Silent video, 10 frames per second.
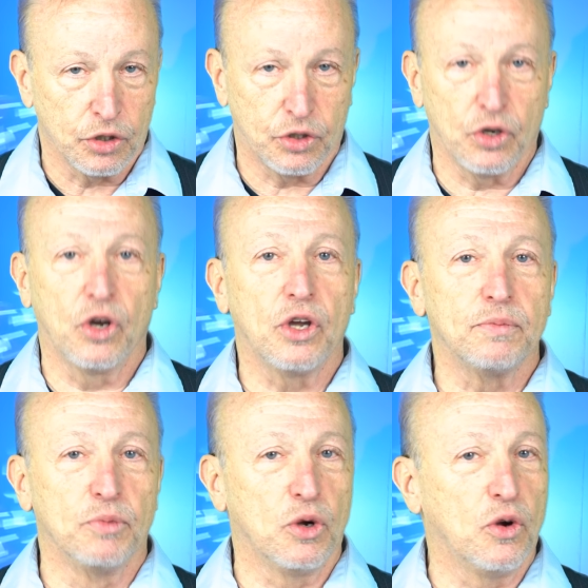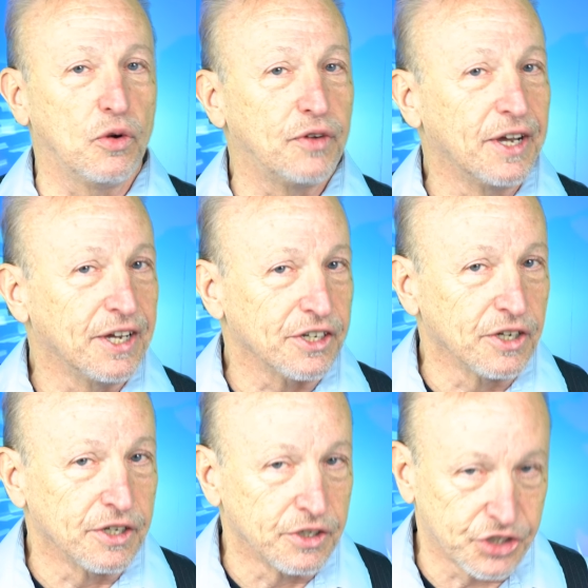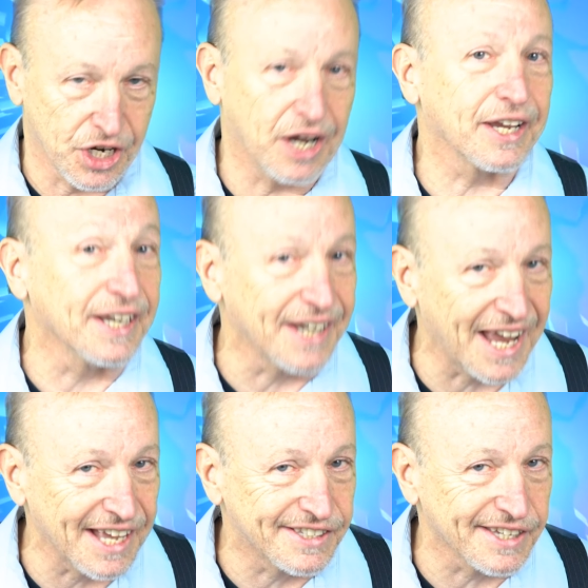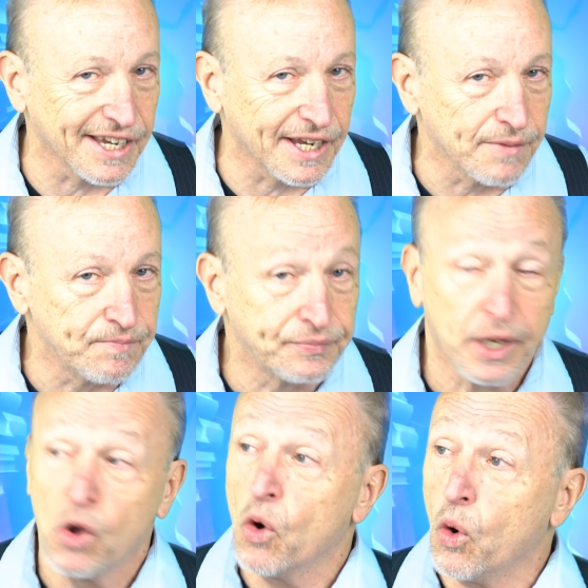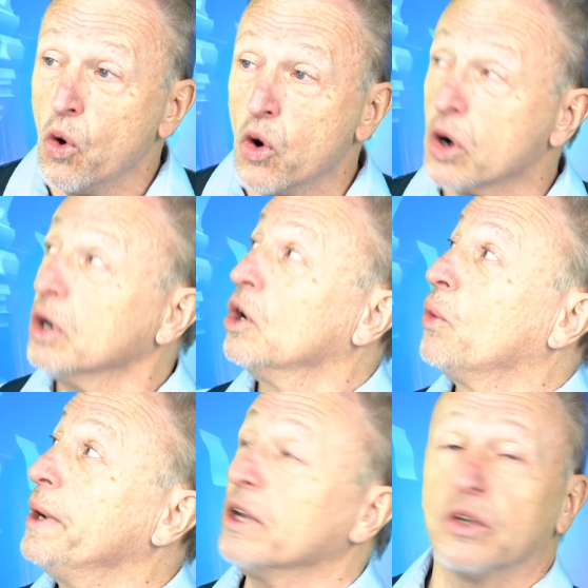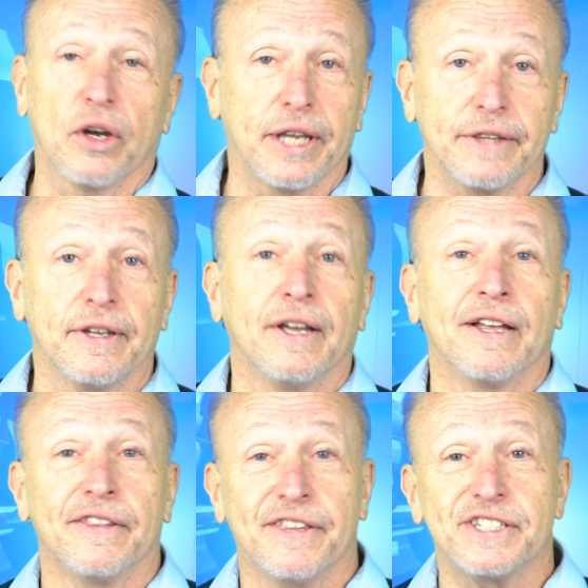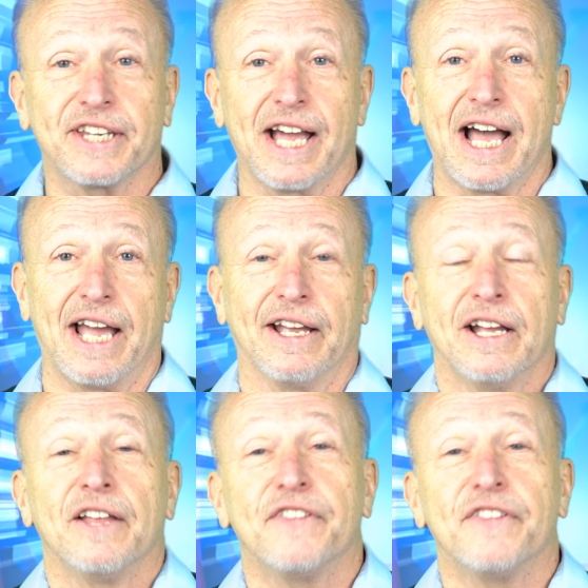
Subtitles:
Good move, Chuck and Nancy. Or we could look at this guy.